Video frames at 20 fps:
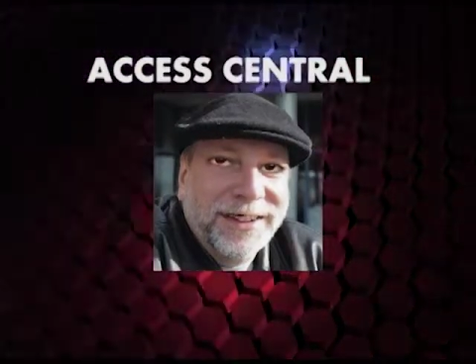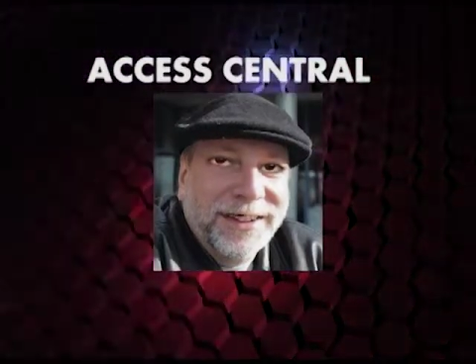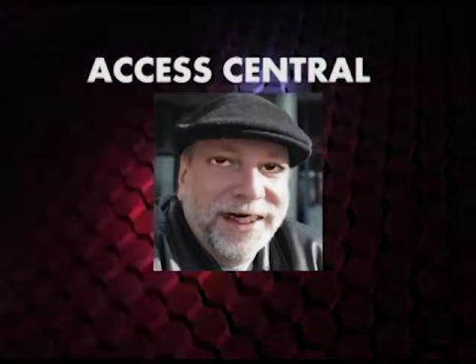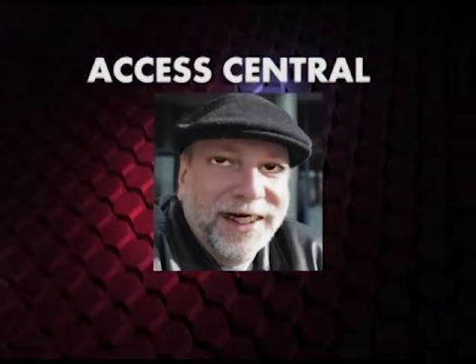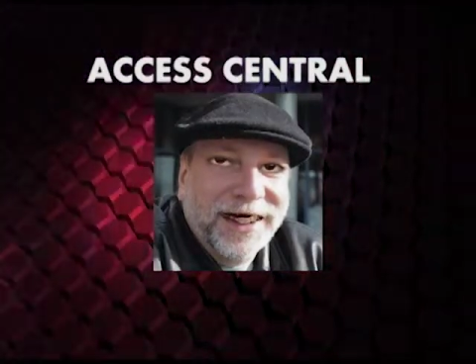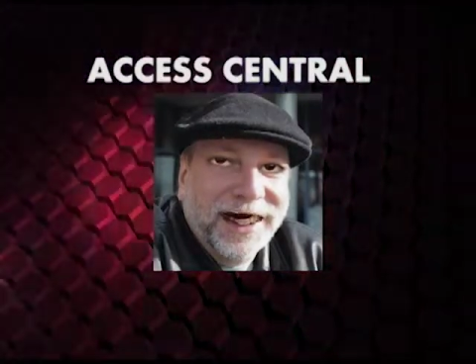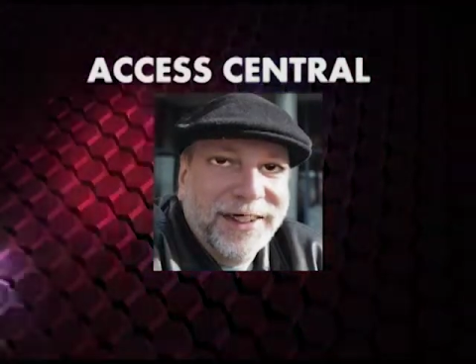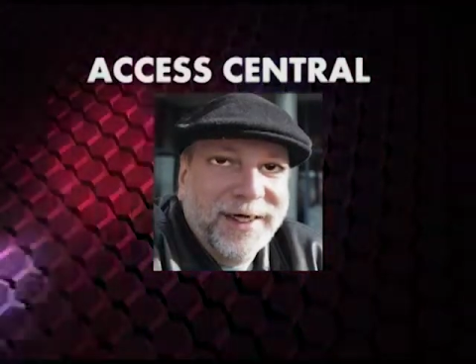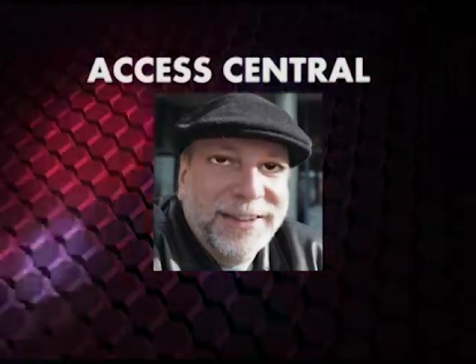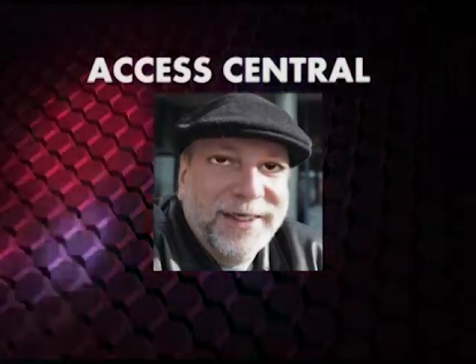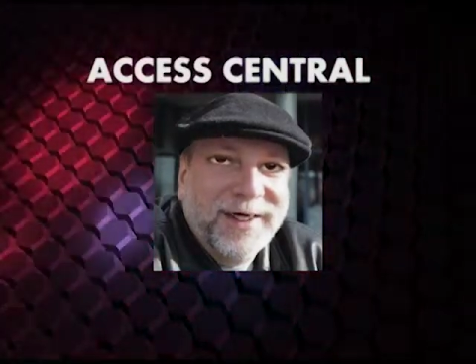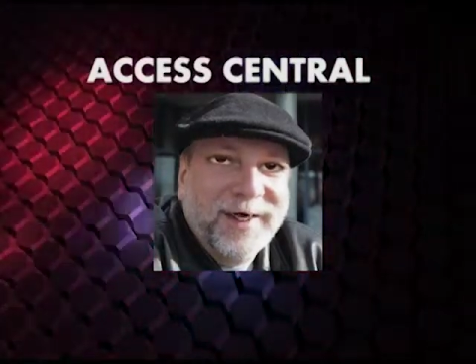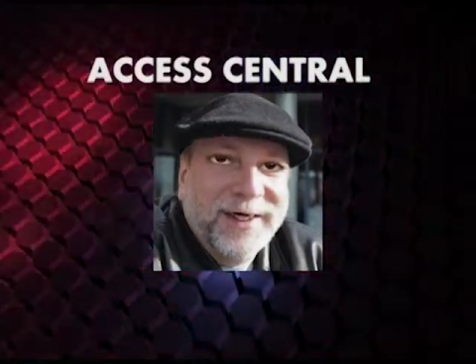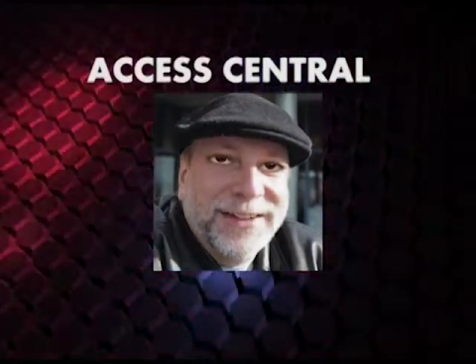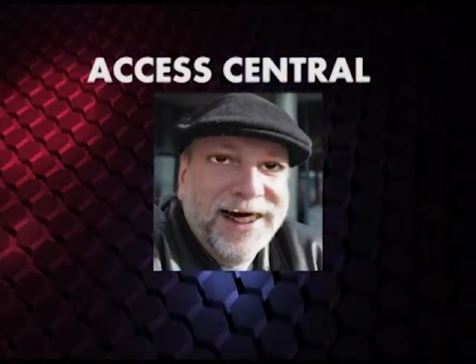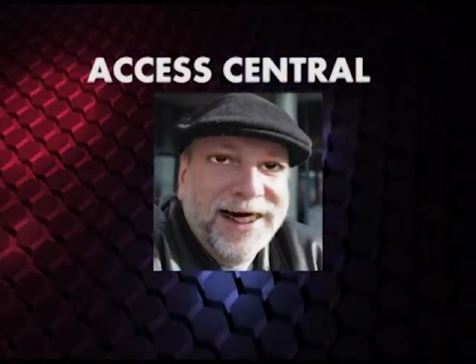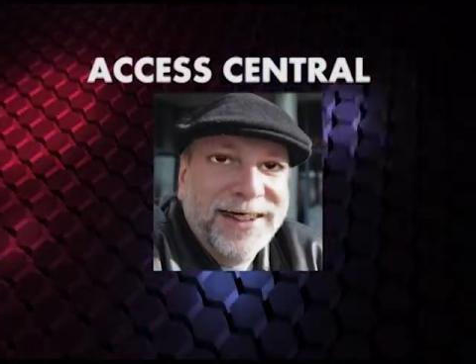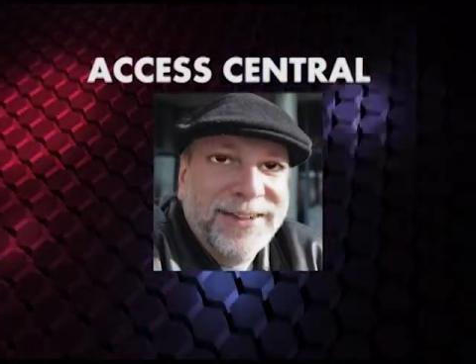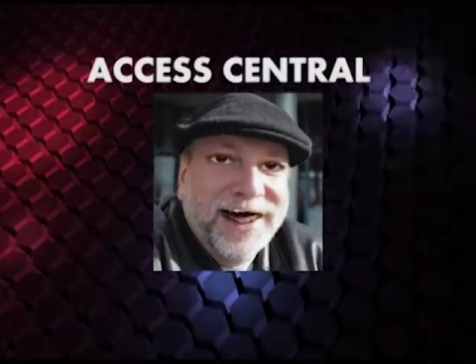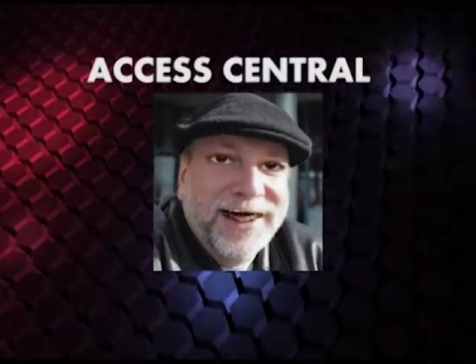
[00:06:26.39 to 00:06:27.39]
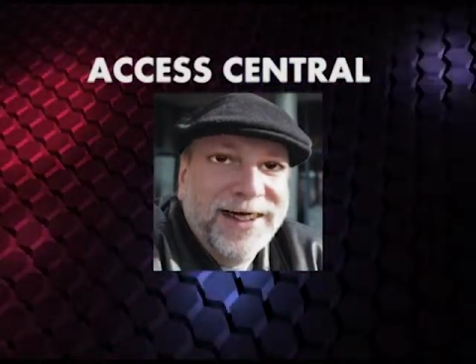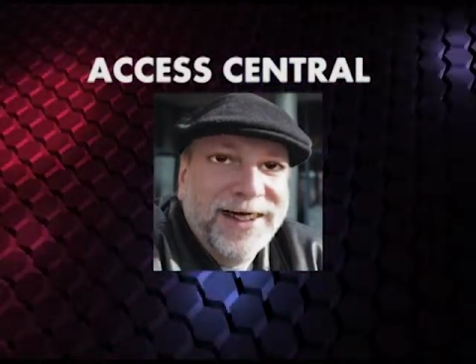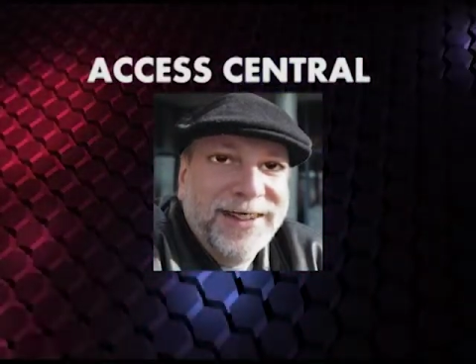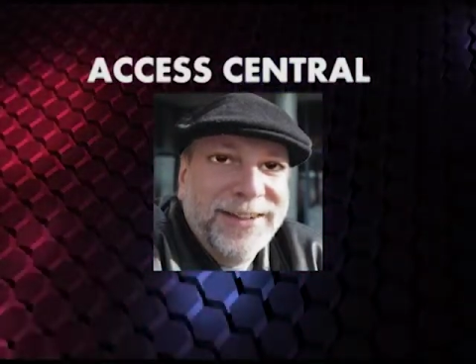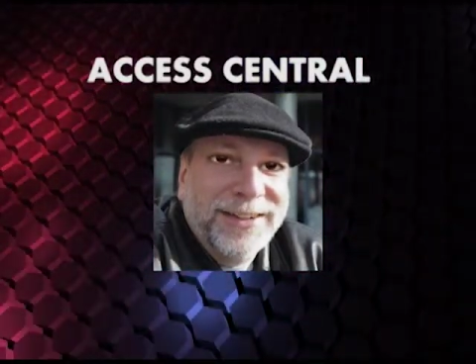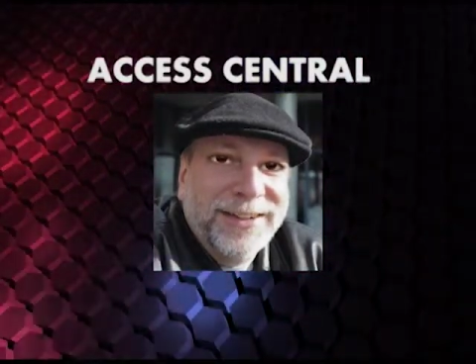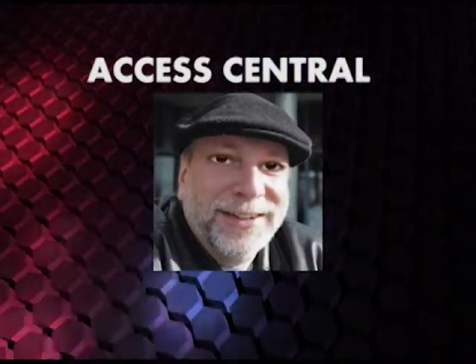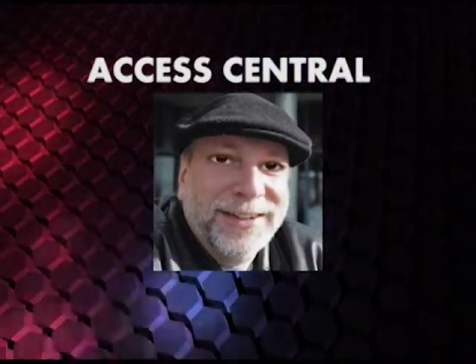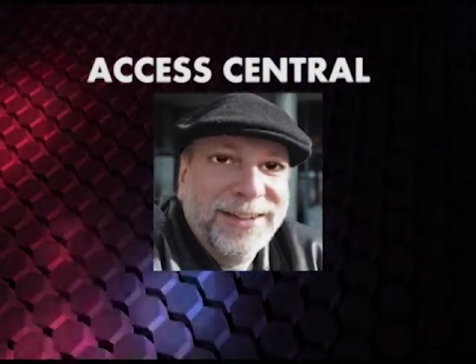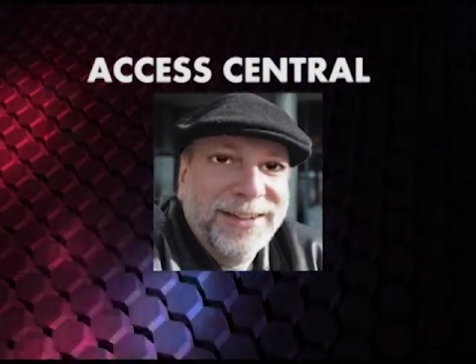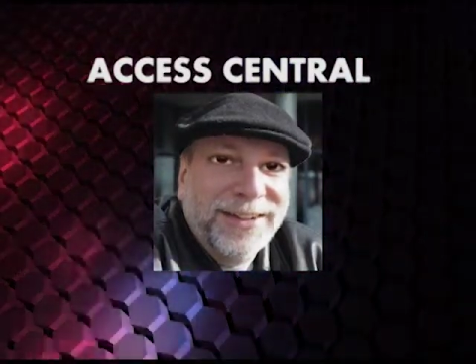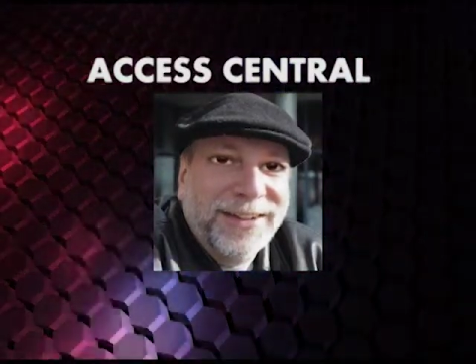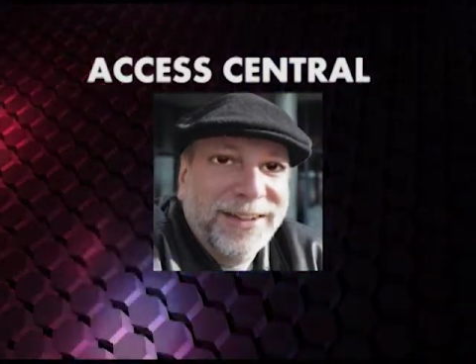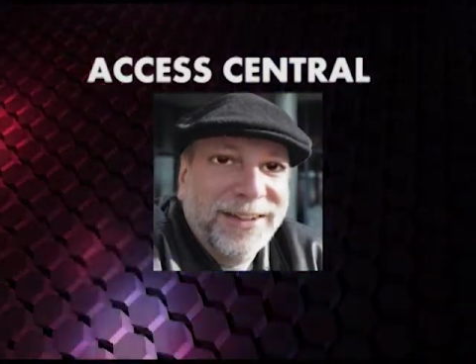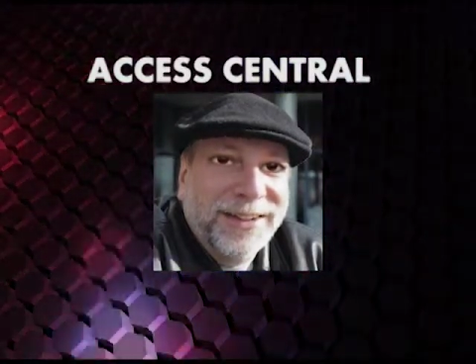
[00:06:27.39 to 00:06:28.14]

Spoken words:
There's so many laws